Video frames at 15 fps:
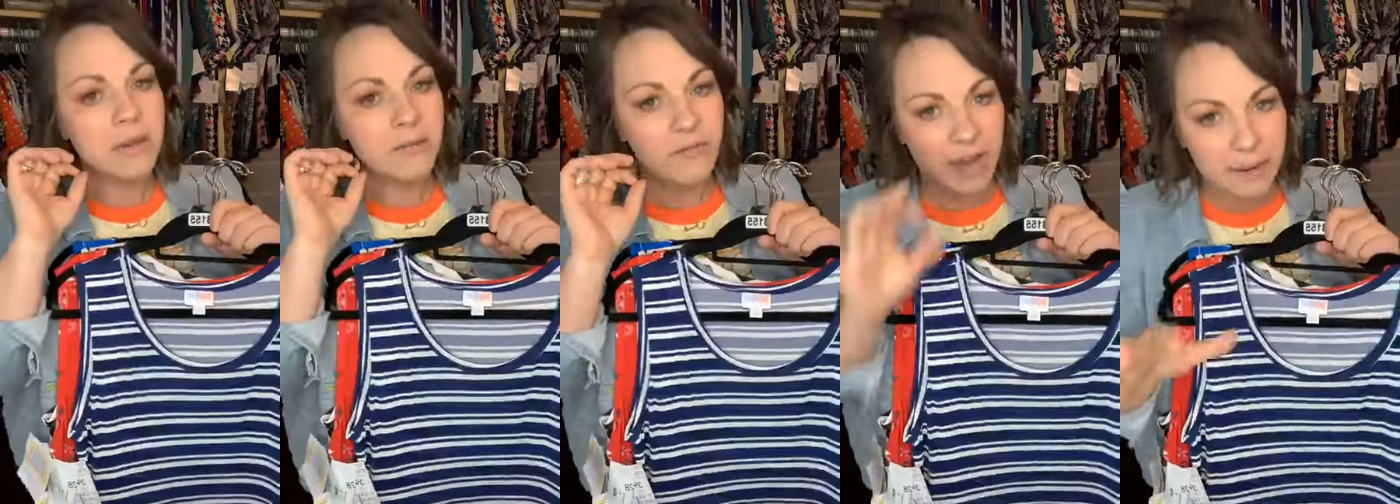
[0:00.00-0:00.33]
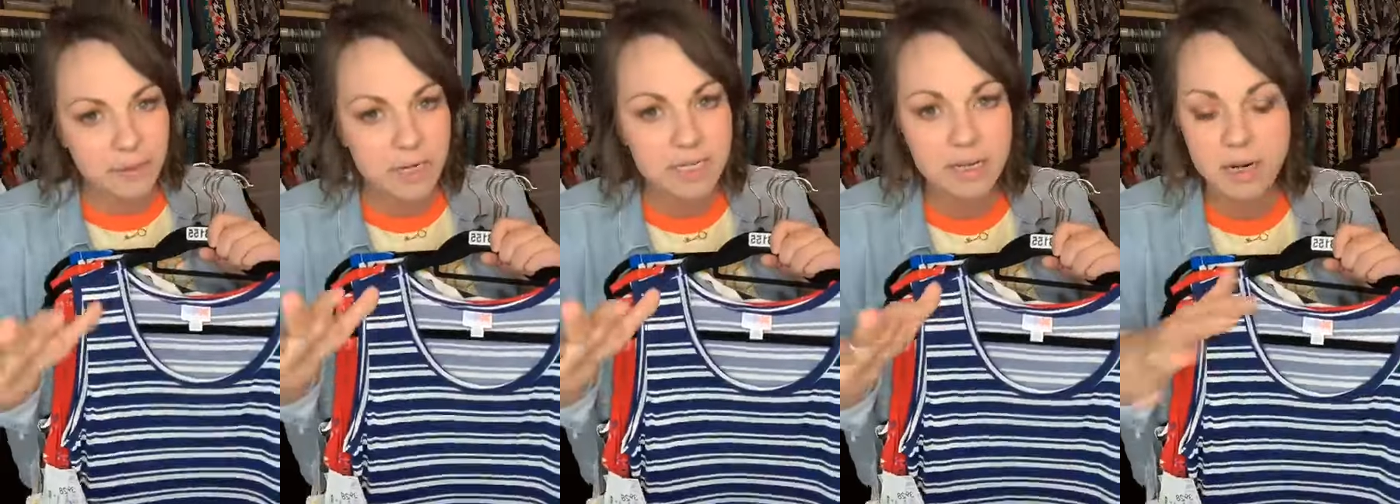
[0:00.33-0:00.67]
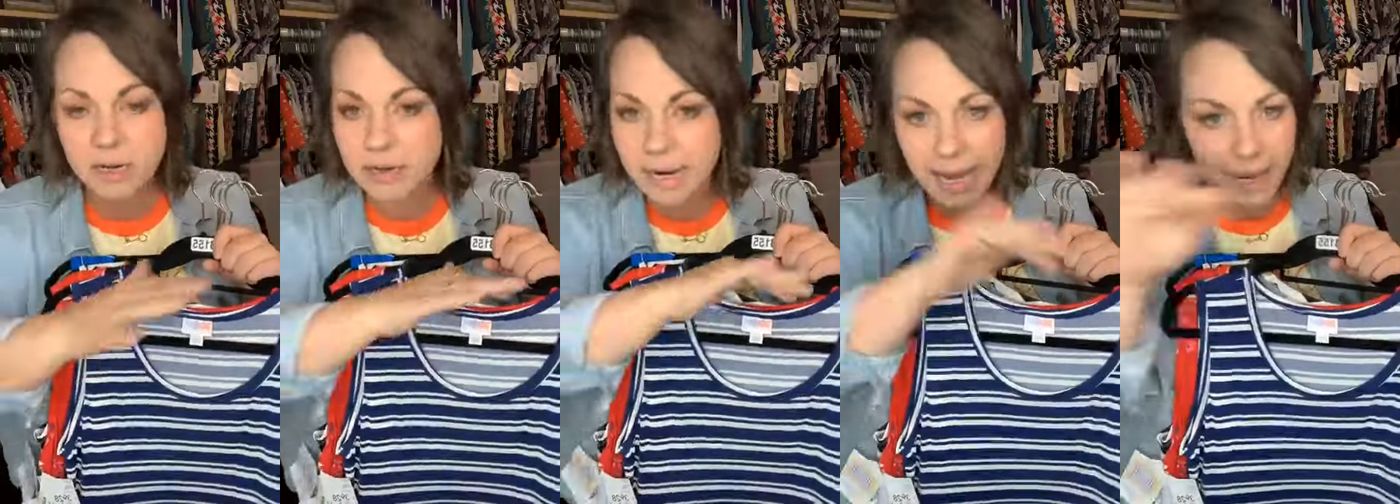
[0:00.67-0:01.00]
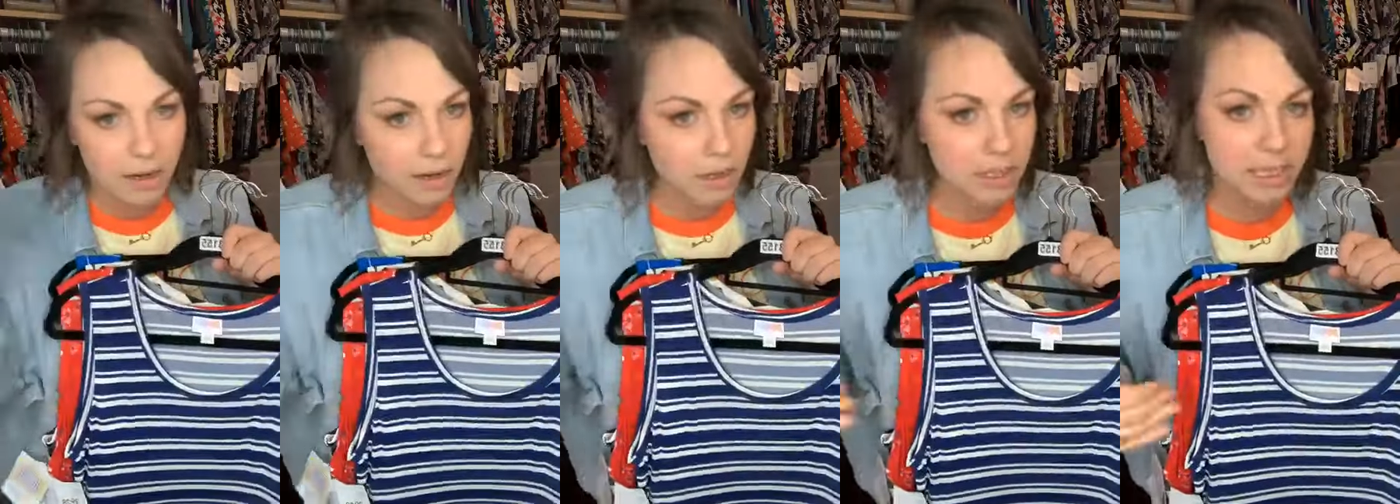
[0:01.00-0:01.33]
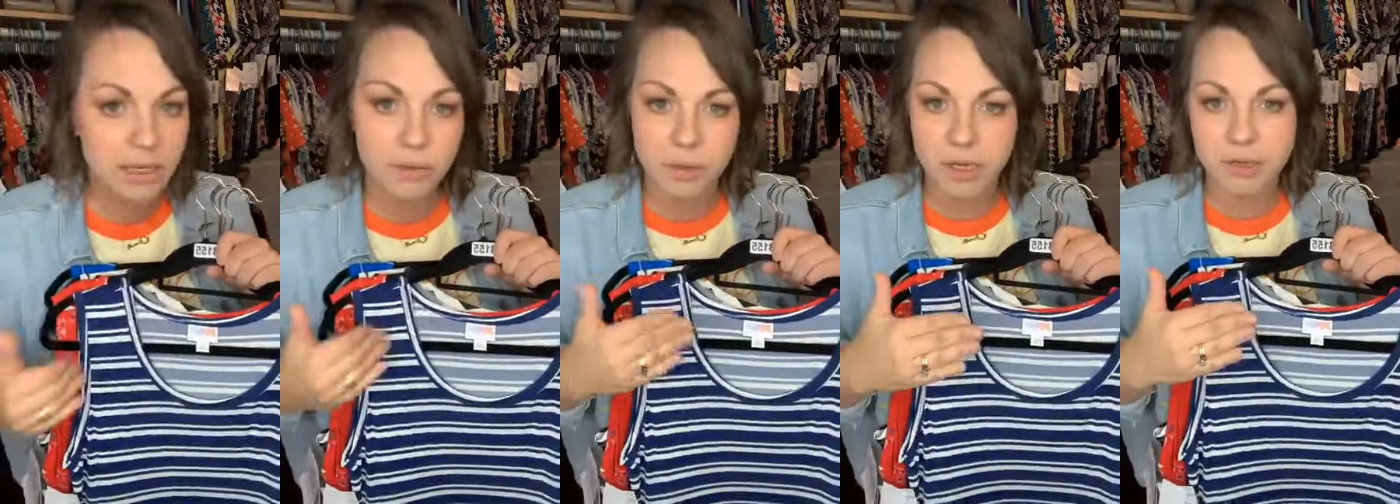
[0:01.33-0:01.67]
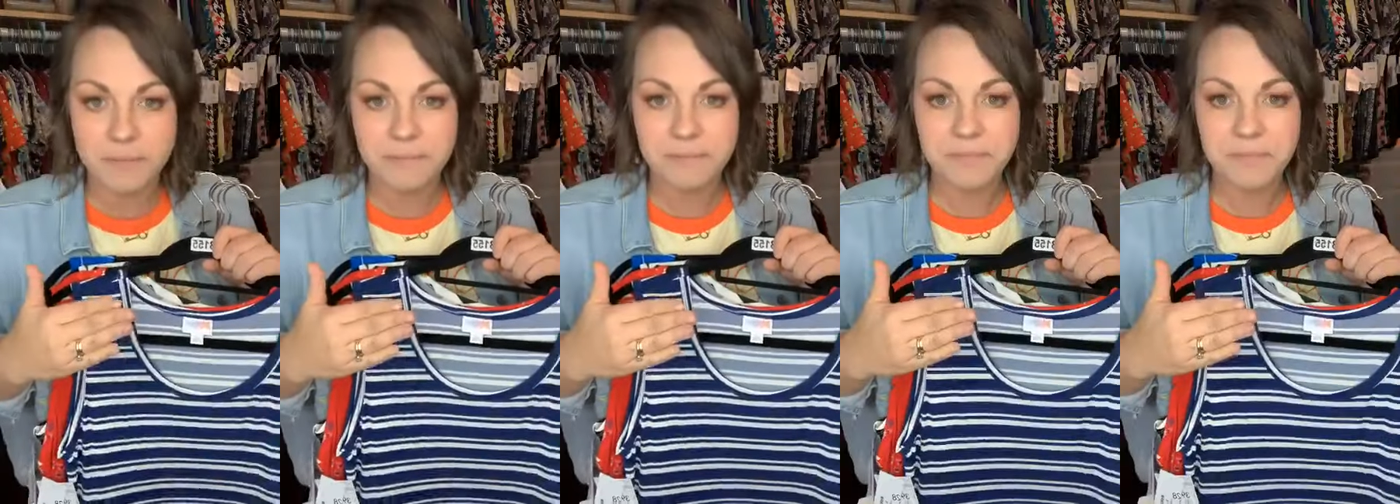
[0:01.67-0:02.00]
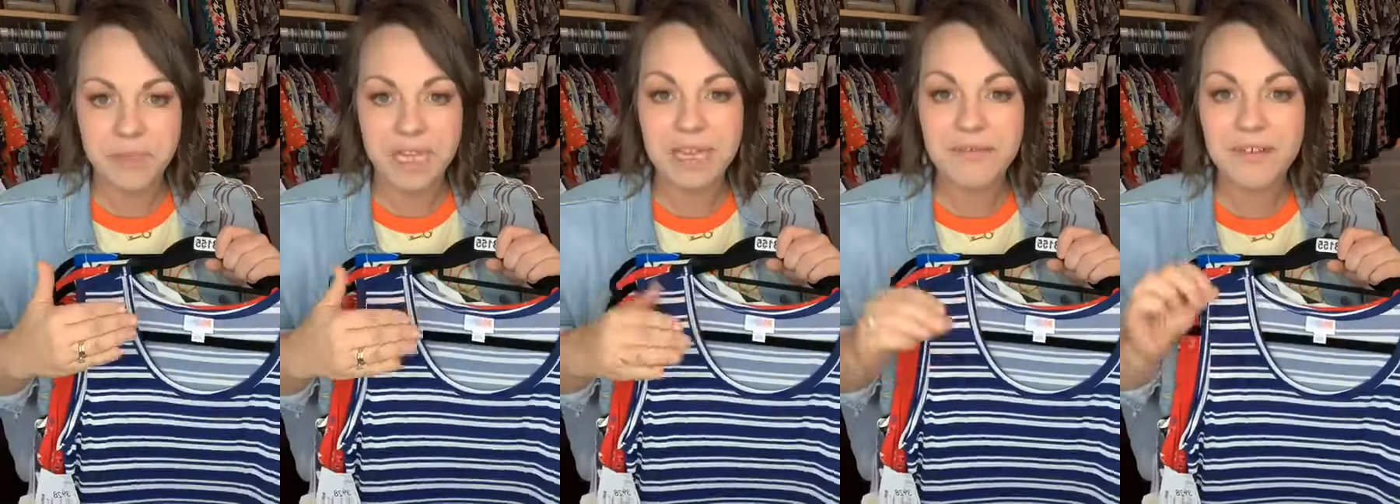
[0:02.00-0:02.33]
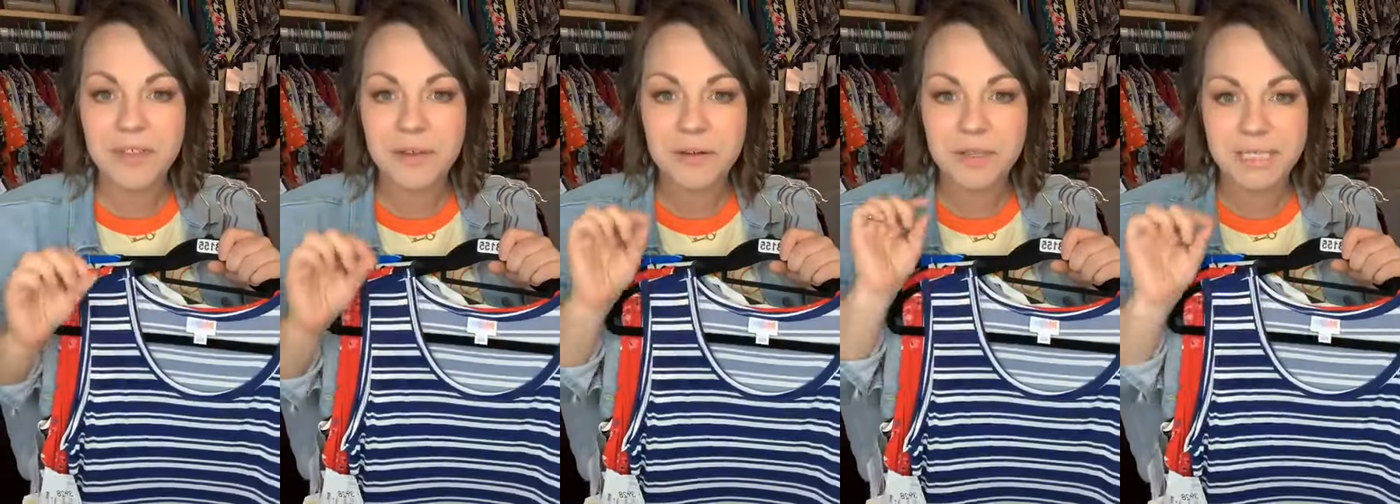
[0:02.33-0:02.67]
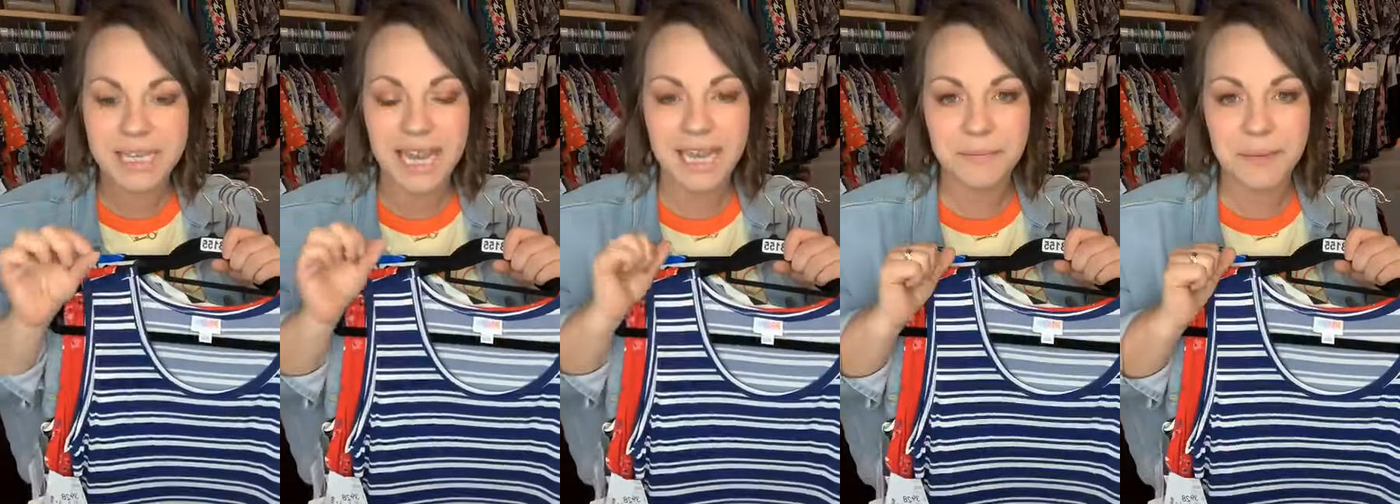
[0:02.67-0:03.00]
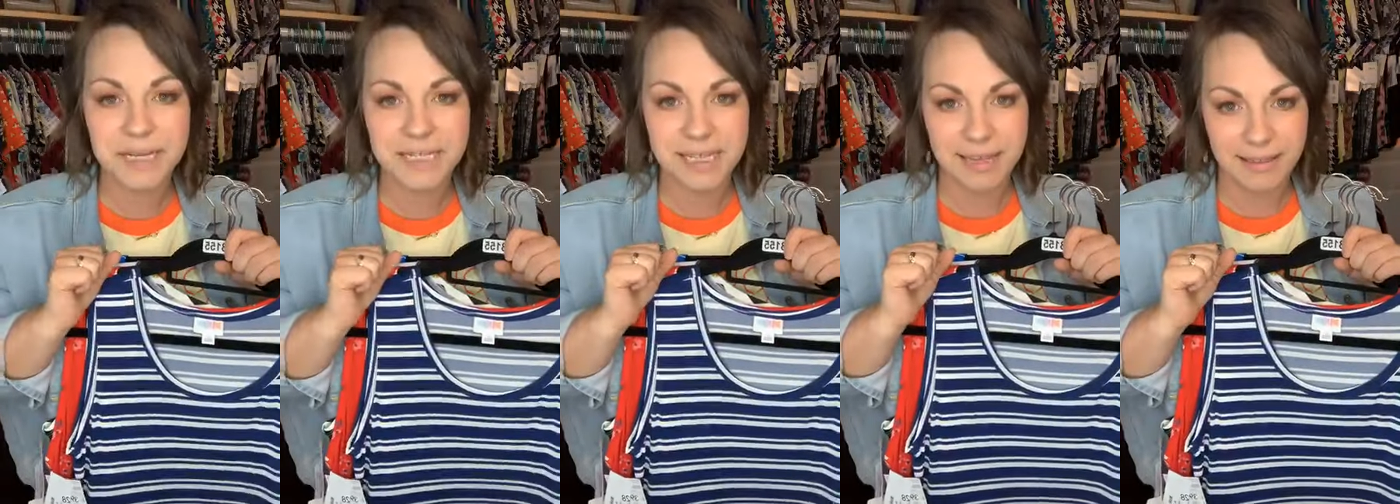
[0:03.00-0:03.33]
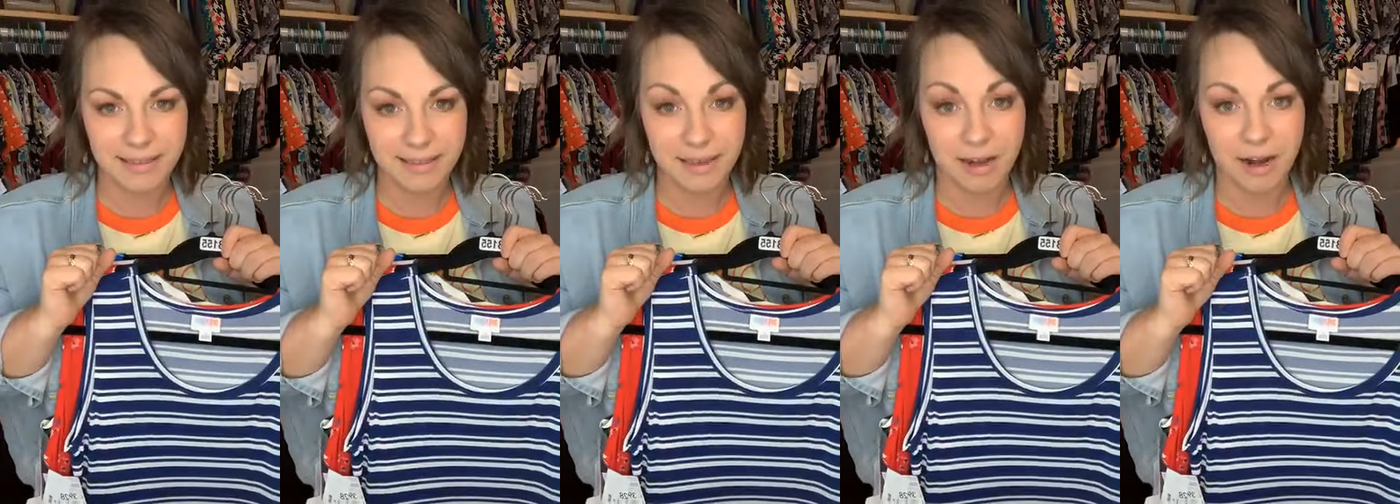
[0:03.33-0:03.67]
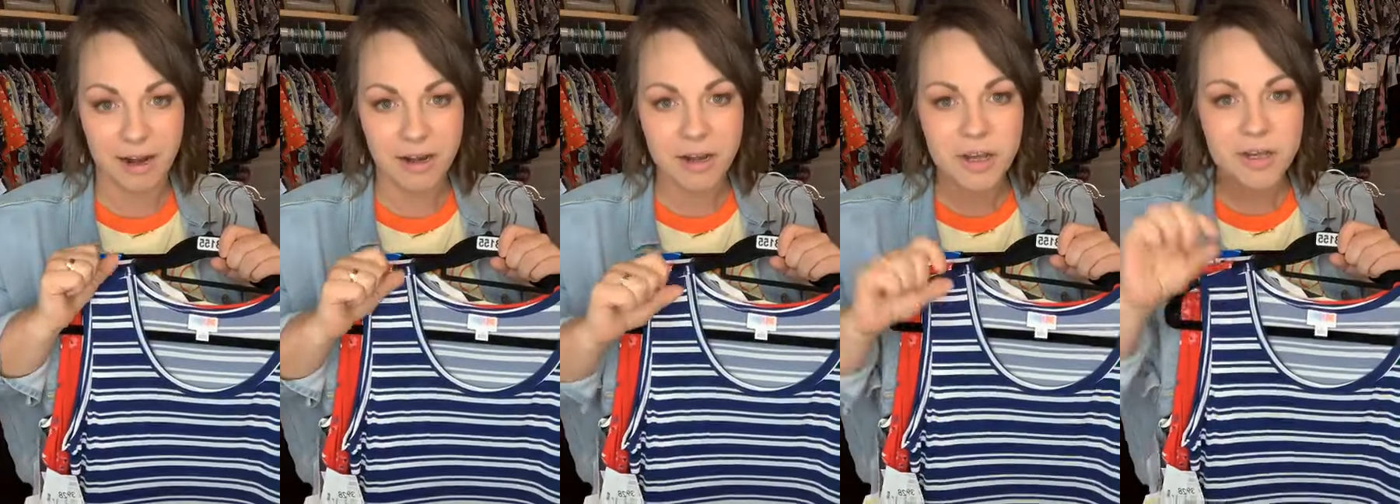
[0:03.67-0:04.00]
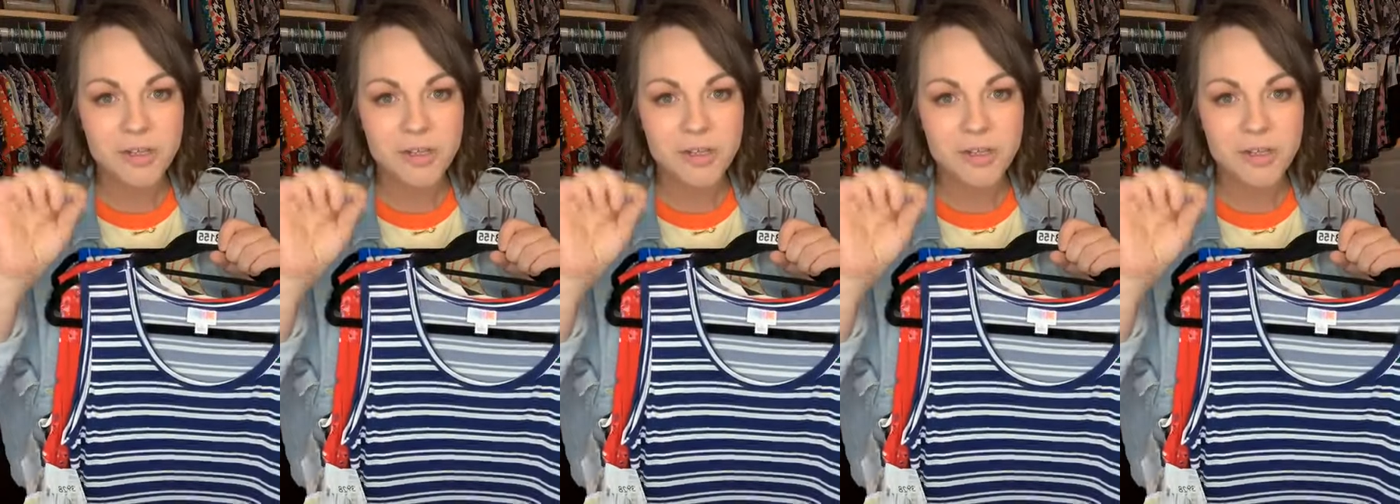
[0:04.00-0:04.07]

Fabrics are not all equal, even though the tag might say that they are.